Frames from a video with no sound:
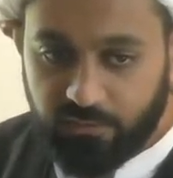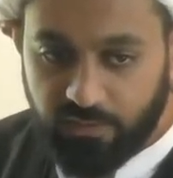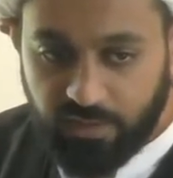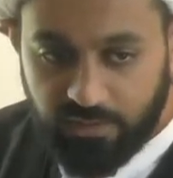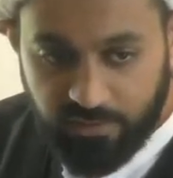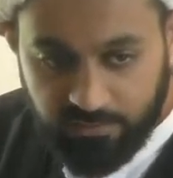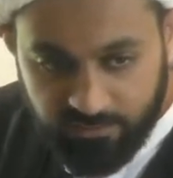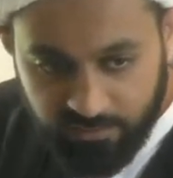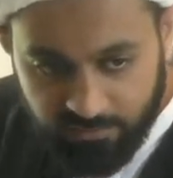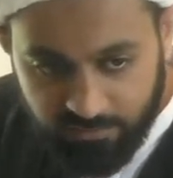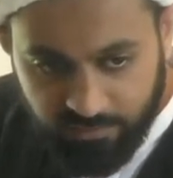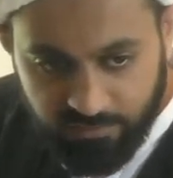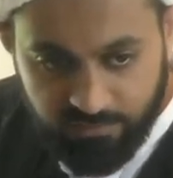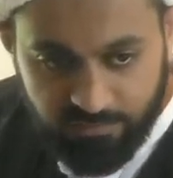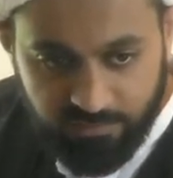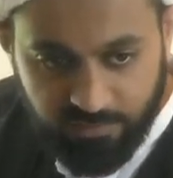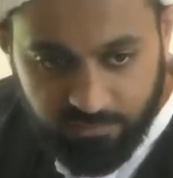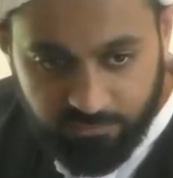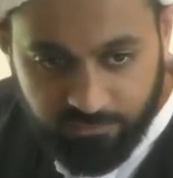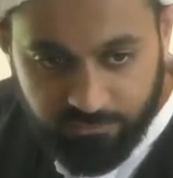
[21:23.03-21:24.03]
then it is a
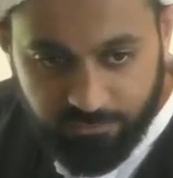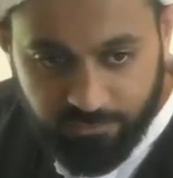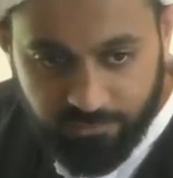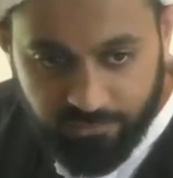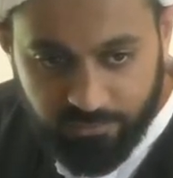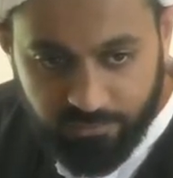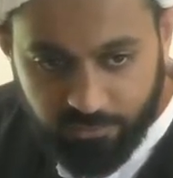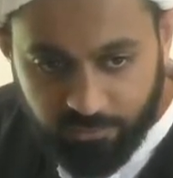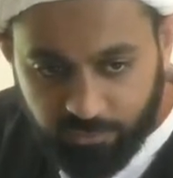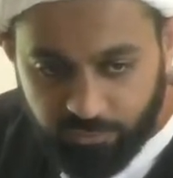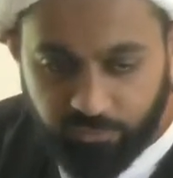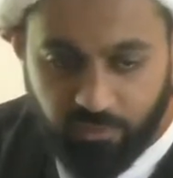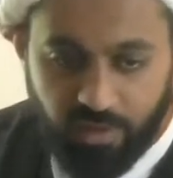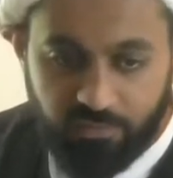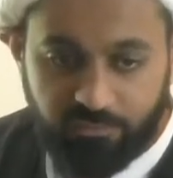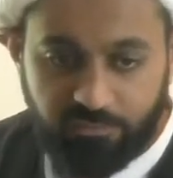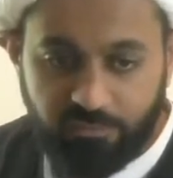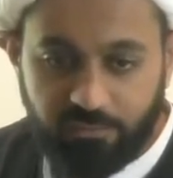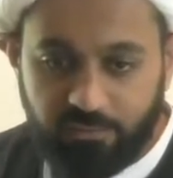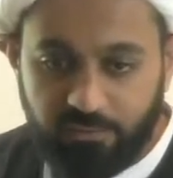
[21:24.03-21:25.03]
sinful
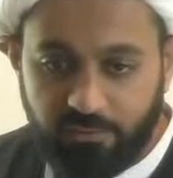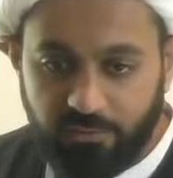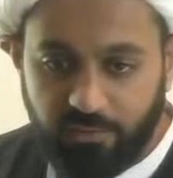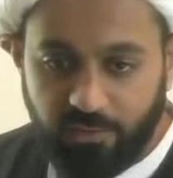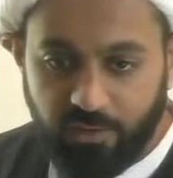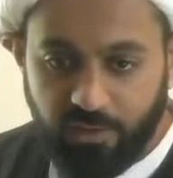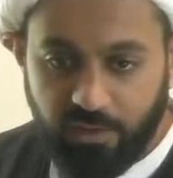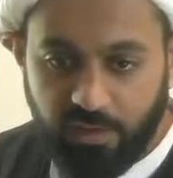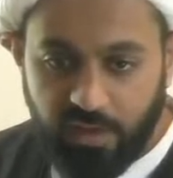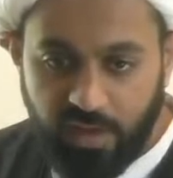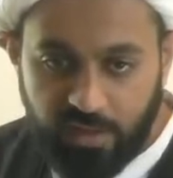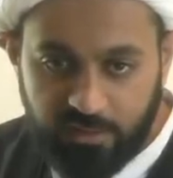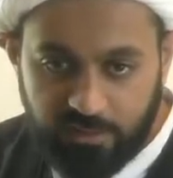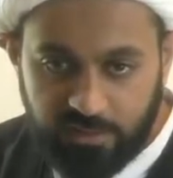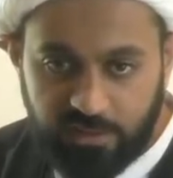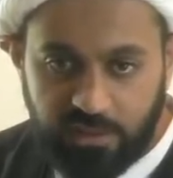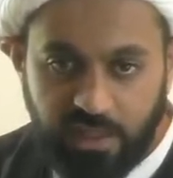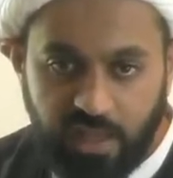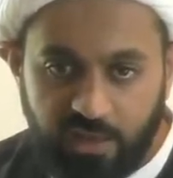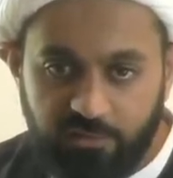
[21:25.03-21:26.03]
travel and
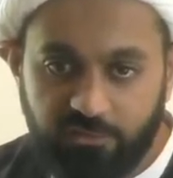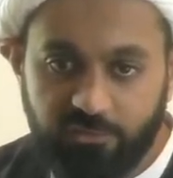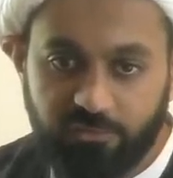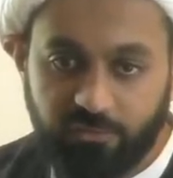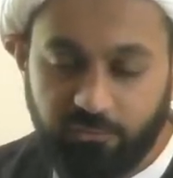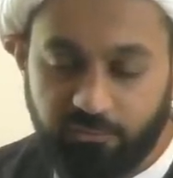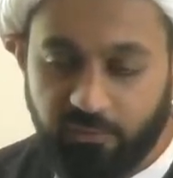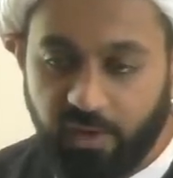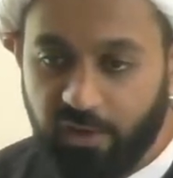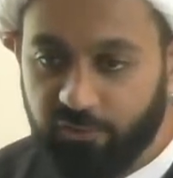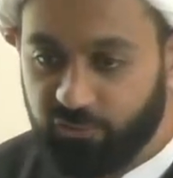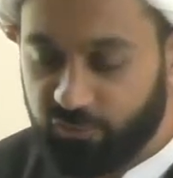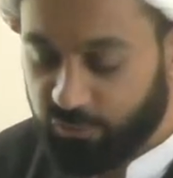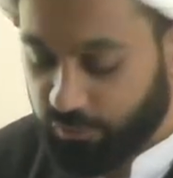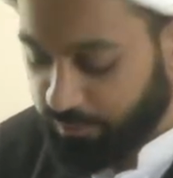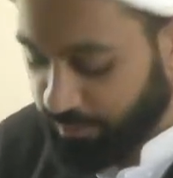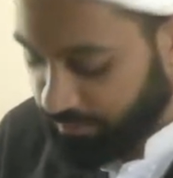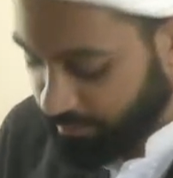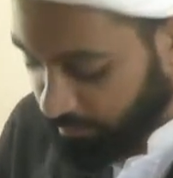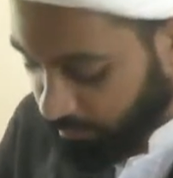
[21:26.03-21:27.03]
he has to fast during the